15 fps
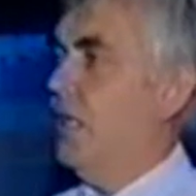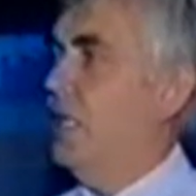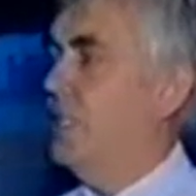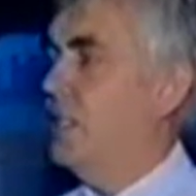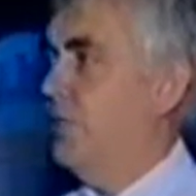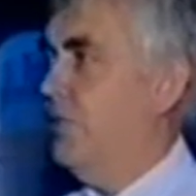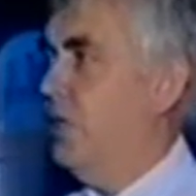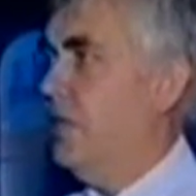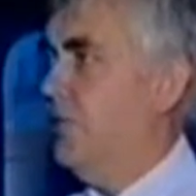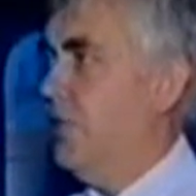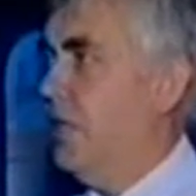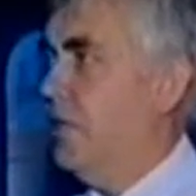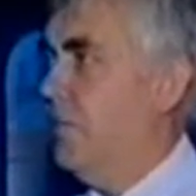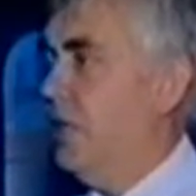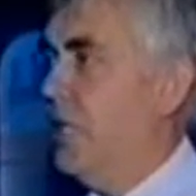It's a very
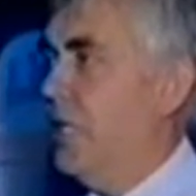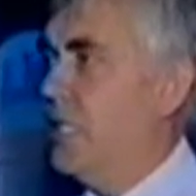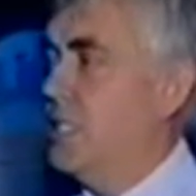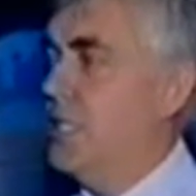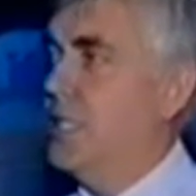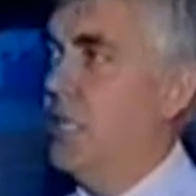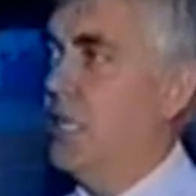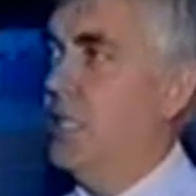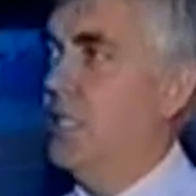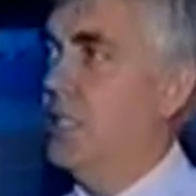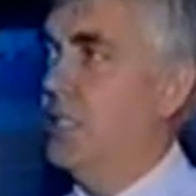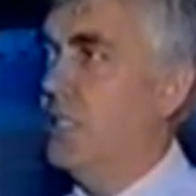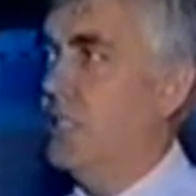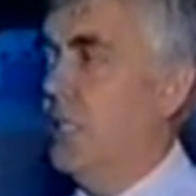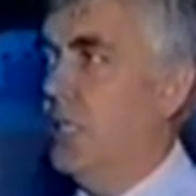valuable
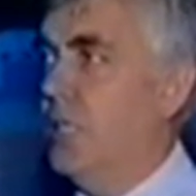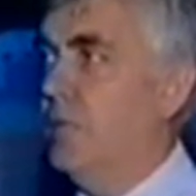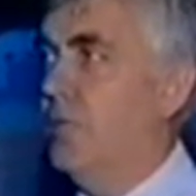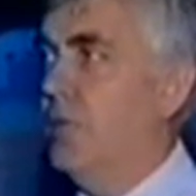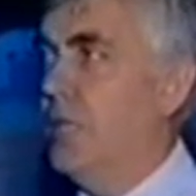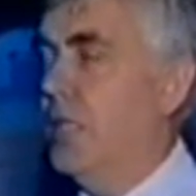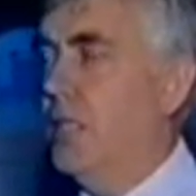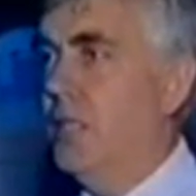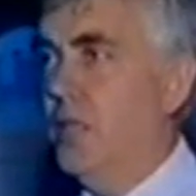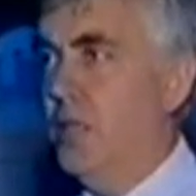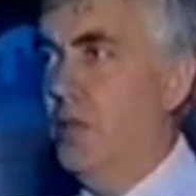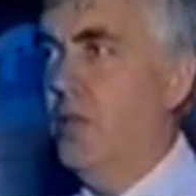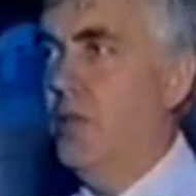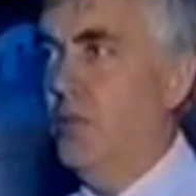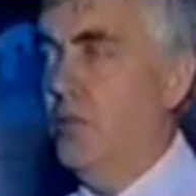exercise
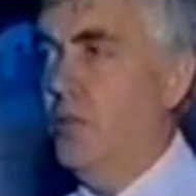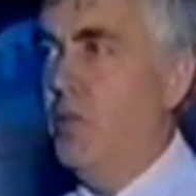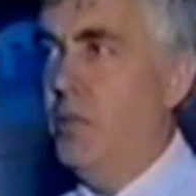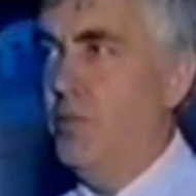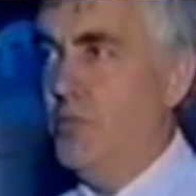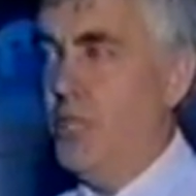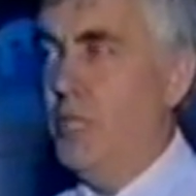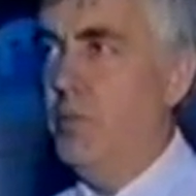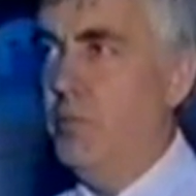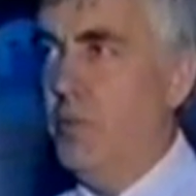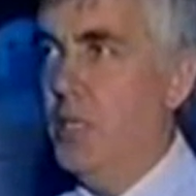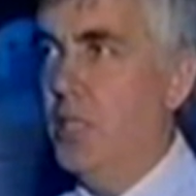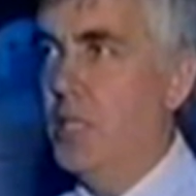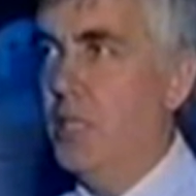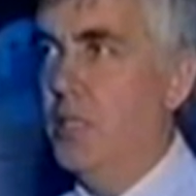in the way of team
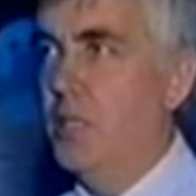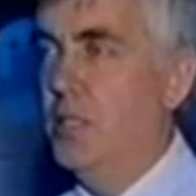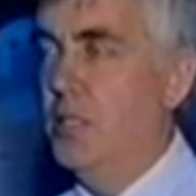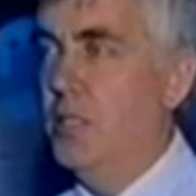building.